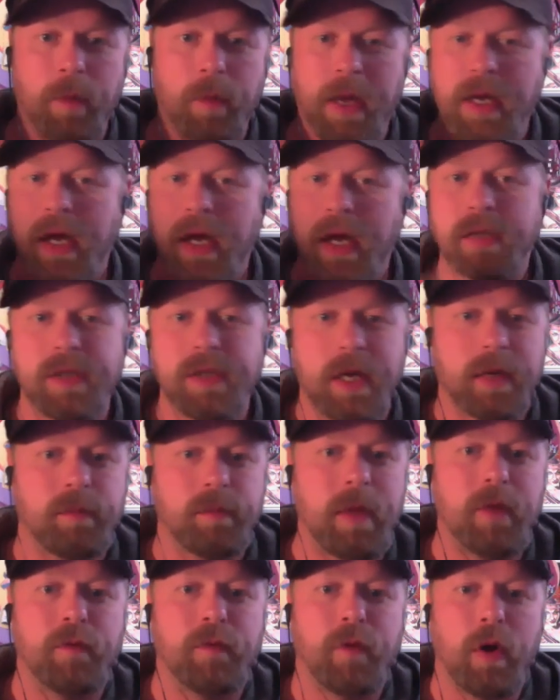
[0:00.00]
my contact
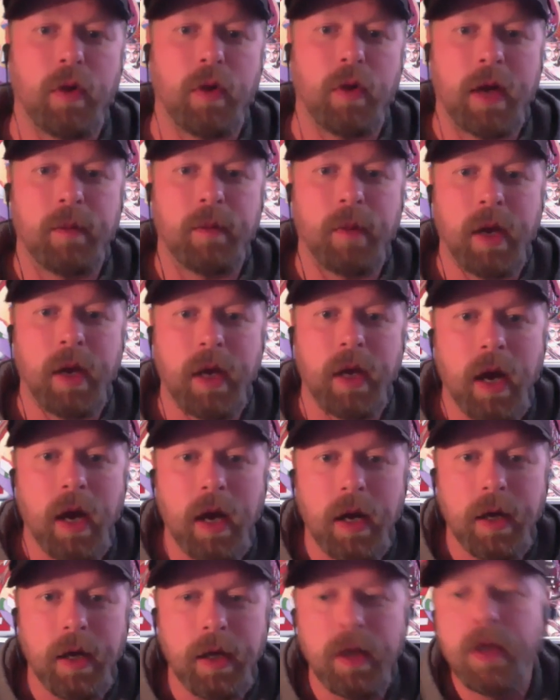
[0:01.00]
may fall out of my
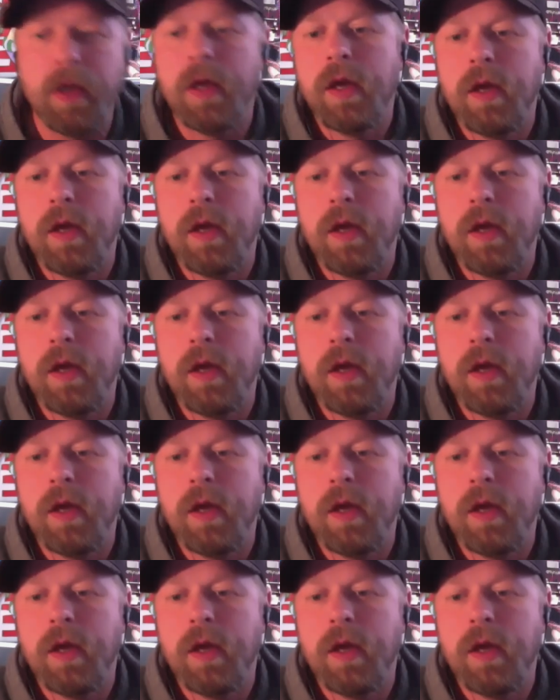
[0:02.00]
eye.